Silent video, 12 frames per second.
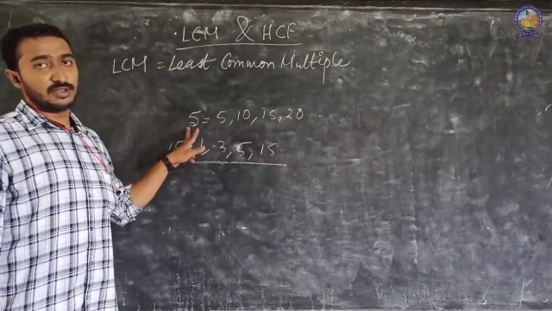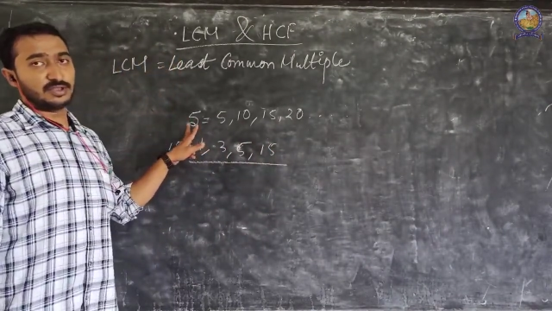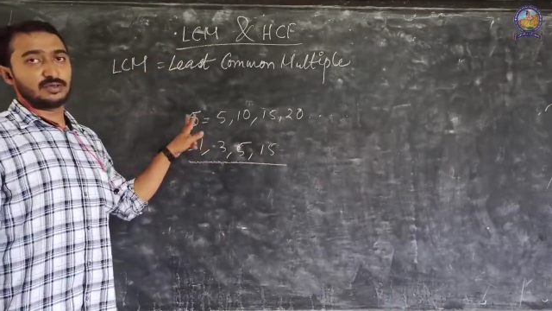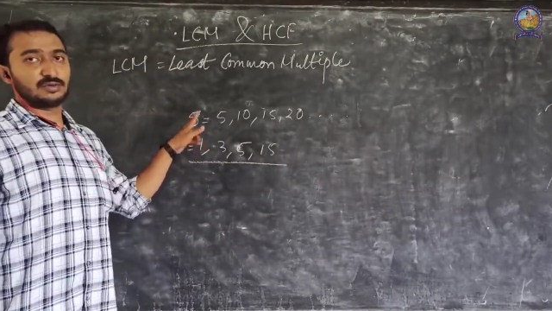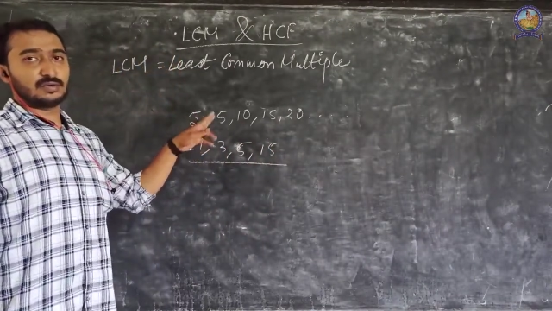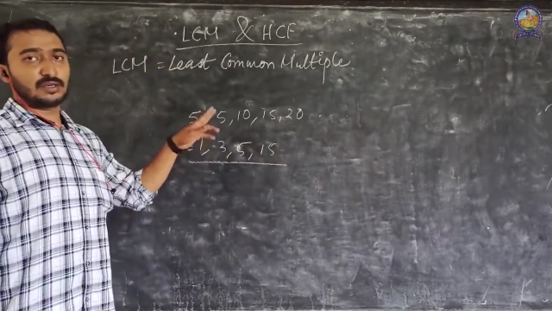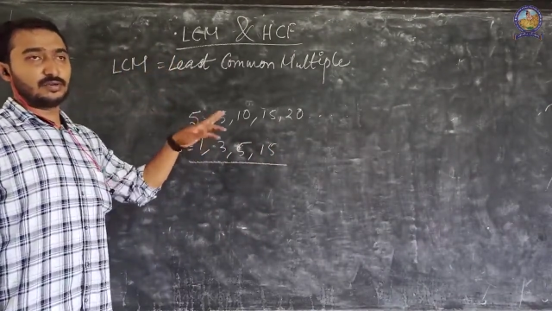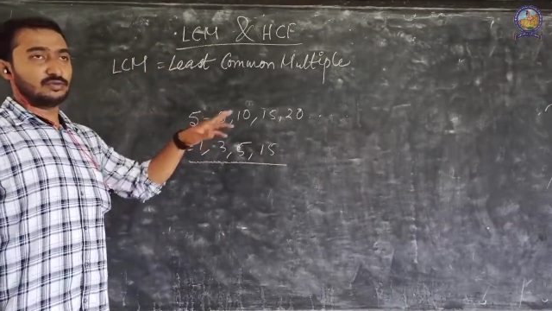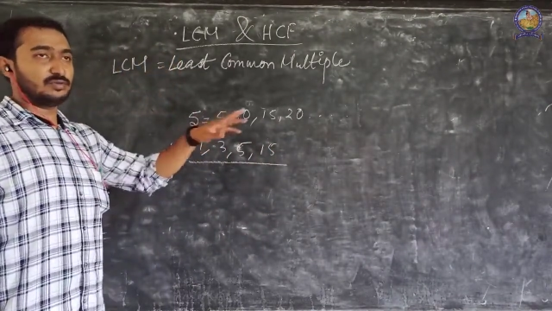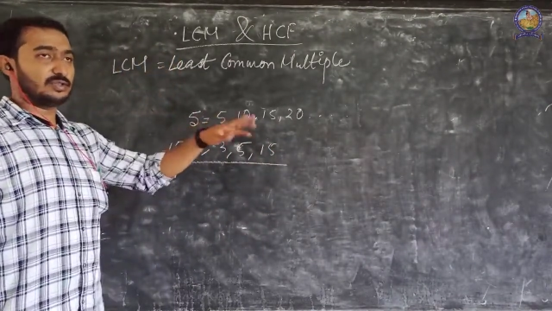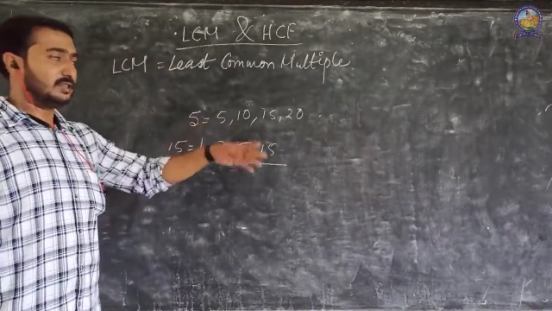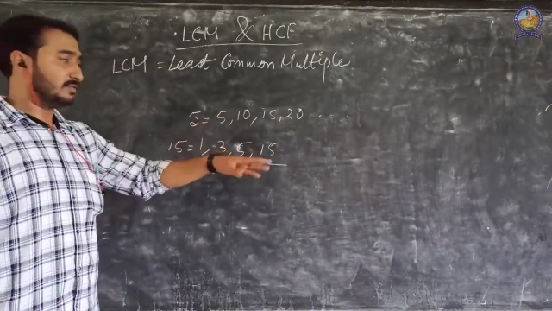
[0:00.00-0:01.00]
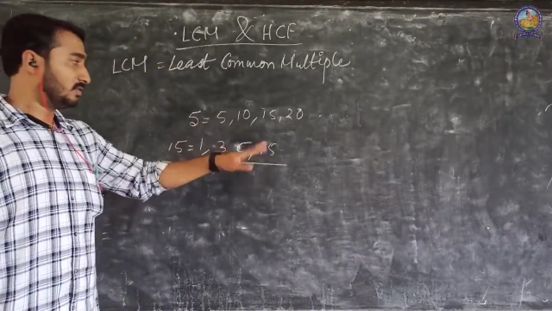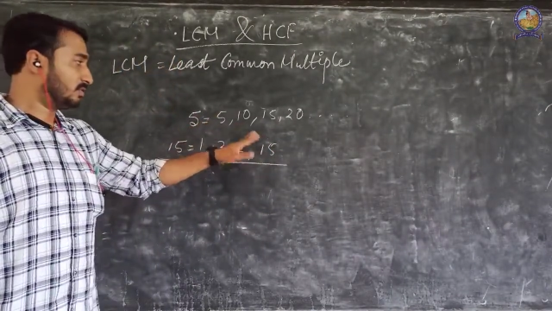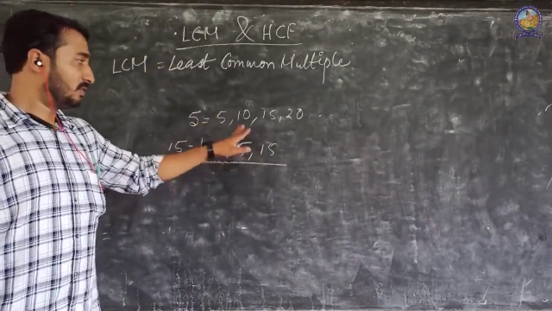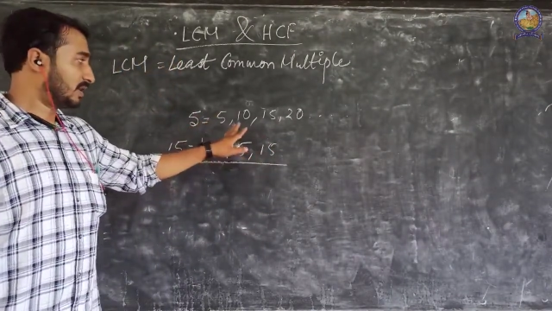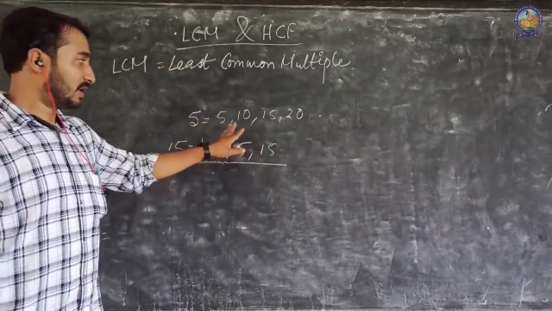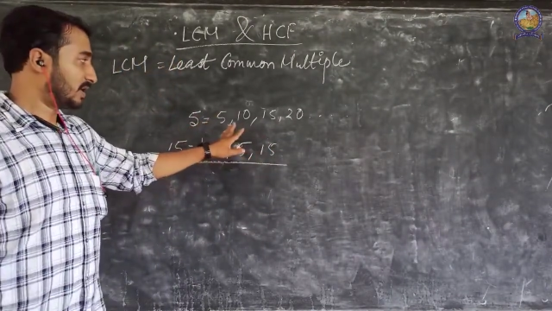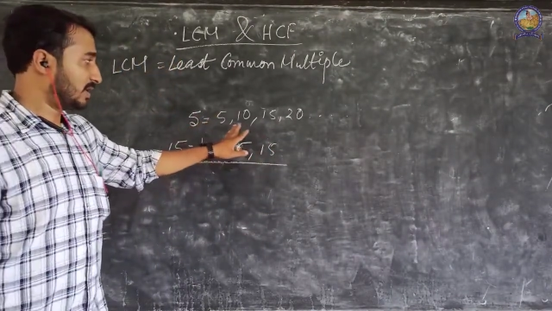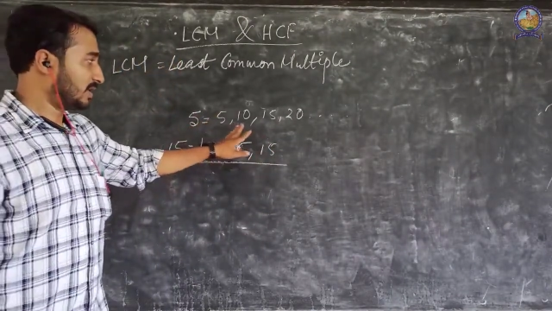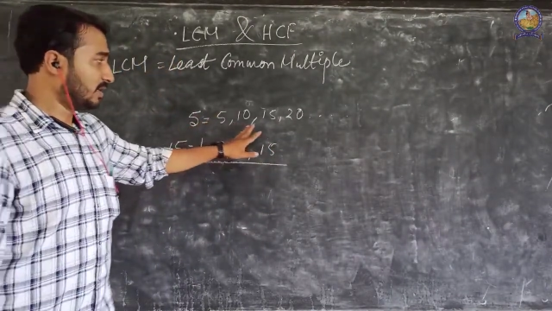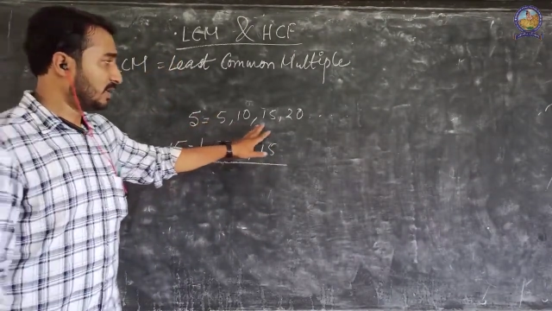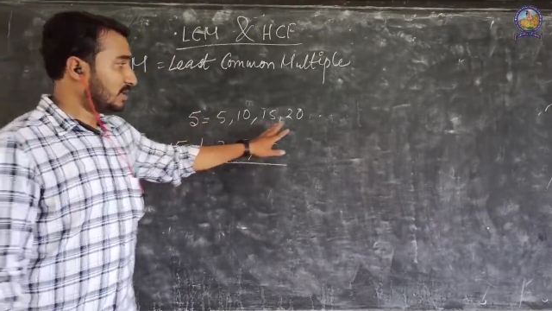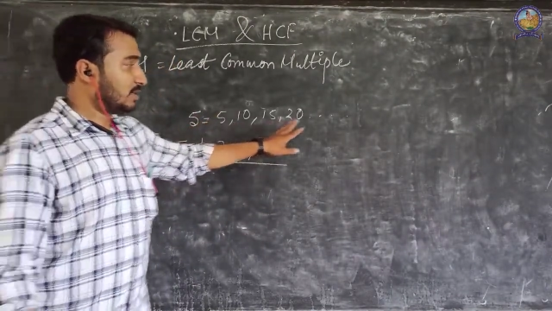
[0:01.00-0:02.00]
with 1, 2, 3, 4, we are
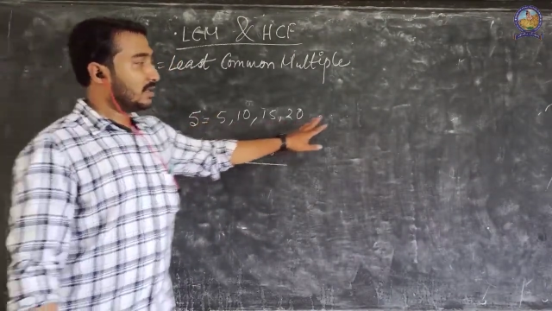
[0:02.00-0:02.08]
getting